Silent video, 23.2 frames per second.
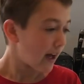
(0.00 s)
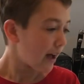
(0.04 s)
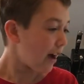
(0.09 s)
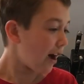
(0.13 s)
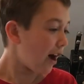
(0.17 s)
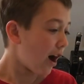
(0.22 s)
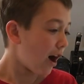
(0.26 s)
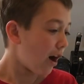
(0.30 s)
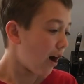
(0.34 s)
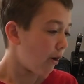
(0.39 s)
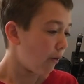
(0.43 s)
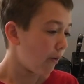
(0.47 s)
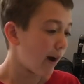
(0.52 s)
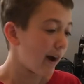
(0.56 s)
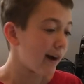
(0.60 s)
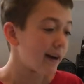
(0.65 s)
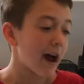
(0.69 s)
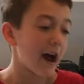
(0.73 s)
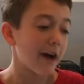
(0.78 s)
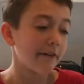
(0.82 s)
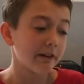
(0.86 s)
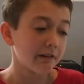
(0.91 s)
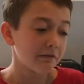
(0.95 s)
Oh, and
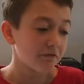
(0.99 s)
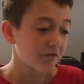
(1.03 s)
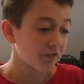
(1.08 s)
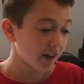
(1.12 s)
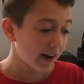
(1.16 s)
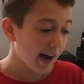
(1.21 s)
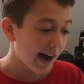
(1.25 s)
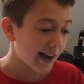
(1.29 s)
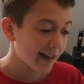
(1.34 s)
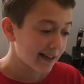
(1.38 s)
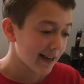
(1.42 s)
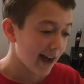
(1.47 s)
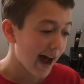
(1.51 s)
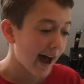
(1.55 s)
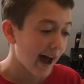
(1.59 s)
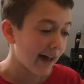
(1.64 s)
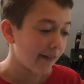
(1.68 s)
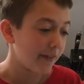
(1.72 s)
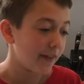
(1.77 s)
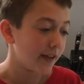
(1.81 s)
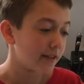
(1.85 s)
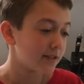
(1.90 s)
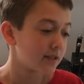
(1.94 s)
I forgot to
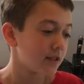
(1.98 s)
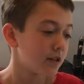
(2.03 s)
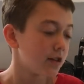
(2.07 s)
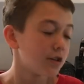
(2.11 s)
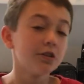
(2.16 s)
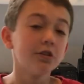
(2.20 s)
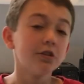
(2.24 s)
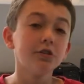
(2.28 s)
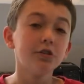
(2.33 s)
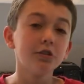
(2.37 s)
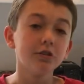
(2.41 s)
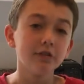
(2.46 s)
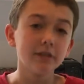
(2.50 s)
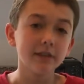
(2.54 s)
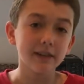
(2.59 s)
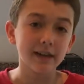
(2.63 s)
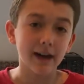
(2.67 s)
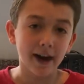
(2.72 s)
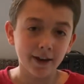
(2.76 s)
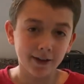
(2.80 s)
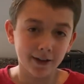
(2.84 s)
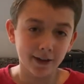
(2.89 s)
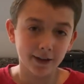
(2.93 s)
add this. You do need
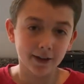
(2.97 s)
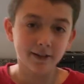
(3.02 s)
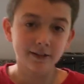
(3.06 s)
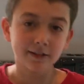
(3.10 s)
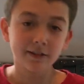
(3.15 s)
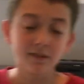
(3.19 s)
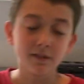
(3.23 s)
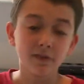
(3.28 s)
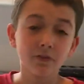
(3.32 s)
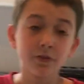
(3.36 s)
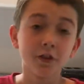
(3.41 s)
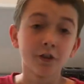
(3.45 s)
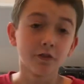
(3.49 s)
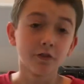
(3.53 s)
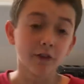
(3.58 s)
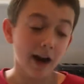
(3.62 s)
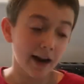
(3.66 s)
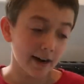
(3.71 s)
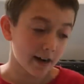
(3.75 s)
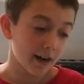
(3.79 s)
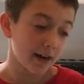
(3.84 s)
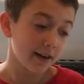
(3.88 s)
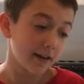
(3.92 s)
the
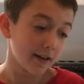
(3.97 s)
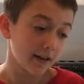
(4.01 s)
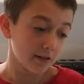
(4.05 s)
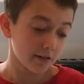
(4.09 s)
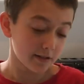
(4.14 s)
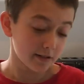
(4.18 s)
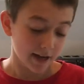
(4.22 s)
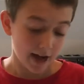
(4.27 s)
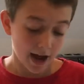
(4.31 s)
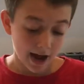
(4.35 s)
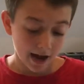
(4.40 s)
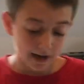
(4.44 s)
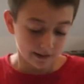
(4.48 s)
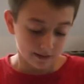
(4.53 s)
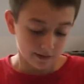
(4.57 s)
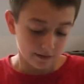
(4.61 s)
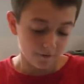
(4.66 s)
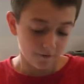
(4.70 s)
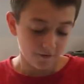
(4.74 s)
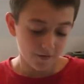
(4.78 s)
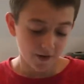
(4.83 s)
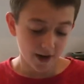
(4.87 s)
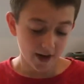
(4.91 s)
red onion to add the
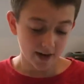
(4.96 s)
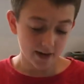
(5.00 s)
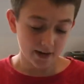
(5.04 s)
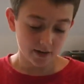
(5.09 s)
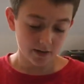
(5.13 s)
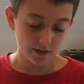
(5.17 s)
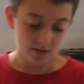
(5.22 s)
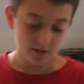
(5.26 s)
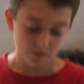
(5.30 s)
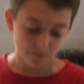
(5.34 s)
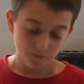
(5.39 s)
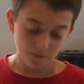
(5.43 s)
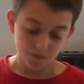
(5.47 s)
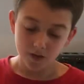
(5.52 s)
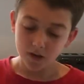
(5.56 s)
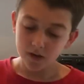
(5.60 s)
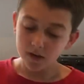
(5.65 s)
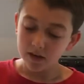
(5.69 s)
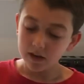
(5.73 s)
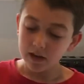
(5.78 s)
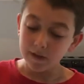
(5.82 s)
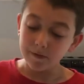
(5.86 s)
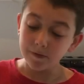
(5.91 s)
face.
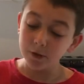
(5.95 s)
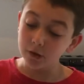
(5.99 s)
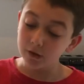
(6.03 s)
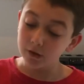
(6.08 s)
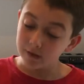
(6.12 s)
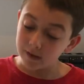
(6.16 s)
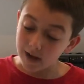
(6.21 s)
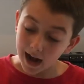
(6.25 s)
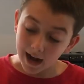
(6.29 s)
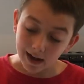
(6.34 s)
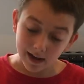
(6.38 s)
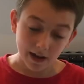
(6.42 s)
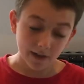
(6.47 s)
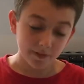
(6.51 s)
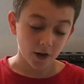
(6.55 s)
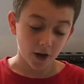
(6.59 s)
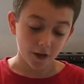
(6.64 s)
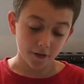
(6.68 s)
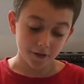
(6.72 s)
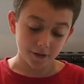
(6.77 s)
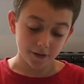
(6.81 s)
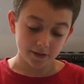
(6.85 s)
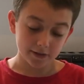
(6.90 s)
If you do not have
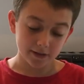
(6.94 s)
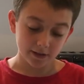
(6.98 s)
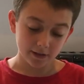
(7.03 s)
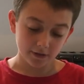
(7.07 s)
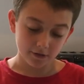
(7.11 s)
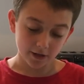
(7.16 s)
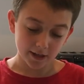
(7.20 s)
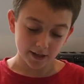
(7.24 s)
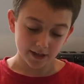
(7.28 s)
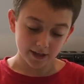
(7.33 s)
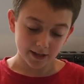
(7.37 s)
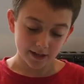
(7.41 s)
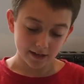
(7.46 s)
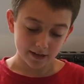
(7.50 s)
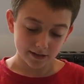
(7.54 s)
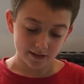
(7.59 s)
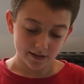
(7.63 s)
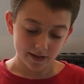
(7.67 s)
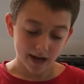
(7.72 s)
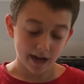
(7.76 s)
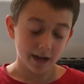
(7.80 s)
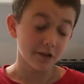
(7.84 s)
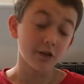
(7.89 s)
all these
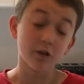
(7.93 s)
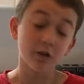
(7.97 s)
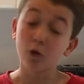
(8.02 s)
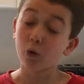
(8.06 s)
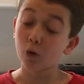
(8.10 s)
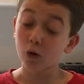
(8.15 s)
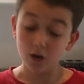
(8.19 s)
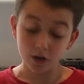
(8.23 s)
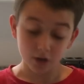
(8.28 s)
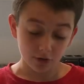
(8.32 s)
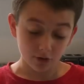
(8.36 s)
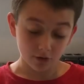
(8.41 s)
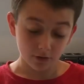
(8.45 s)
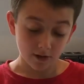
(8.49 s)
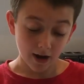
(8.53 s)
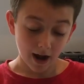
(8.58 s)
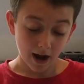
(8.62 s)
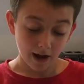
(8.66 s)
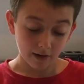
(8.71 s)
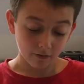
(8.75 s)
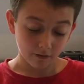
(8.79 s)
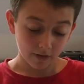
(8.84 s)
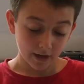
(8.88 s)
ingredients, or you do
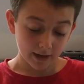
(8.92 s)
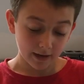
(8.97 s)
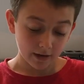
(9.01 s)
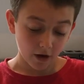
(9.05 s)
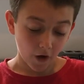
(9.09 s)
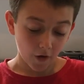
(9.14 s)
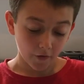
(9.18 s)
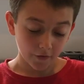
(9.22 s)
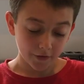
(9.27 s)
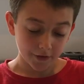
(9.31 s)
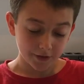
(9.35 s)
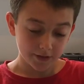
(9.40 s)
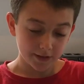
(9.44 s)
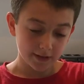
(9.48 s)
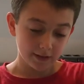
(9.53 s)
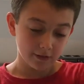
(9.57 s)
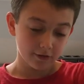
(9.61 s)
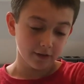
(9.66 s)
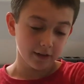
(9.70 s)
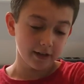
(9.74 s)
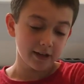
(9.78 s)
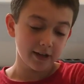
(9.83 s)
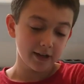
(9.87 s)
not like all these
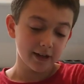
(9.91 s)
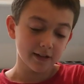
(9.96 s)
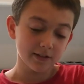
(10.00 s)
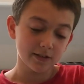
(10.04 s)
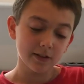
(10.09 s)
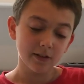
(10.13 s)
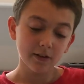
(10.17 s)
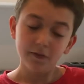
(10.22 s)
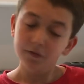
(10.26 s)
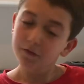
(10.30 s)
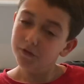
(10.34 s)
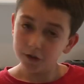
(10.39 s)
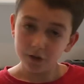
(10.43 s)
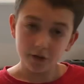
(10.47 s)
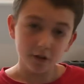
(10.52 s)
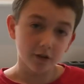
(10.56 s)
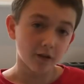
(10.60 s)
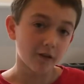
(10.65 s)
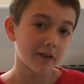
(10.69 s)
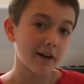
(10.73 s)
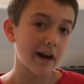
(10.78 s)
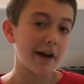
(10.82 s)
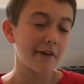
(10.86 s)
ingredients, you
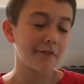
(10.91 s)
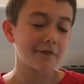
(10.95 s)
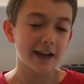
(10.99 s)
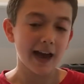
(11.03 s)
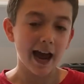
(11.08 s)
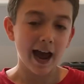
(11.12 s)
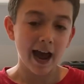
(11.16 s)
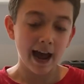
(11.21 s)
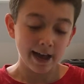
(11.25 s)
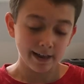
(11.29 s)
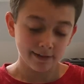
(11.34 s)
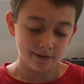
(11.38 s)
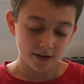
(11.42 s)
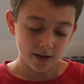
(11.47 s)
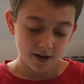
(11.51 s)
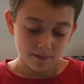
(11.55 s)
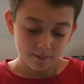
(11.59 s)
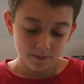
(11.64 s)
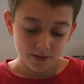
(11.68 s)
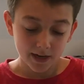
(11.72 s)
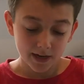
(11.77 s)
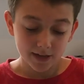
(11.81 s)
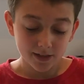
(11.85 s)
don't have to add
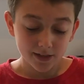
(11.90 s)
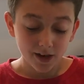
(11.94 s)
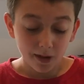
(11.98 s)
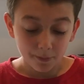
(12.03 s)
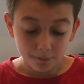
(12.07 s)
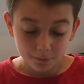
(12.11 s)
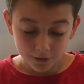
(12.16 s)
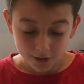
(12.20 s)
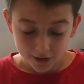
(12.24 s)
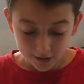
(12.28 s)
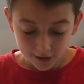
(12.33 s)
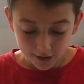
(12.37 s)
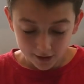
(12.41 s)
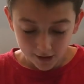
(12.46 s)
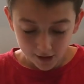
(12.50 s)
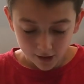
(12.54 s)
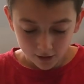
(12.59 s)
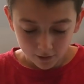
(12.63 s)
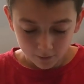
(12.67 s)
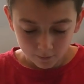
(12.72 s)
them. It's up to you.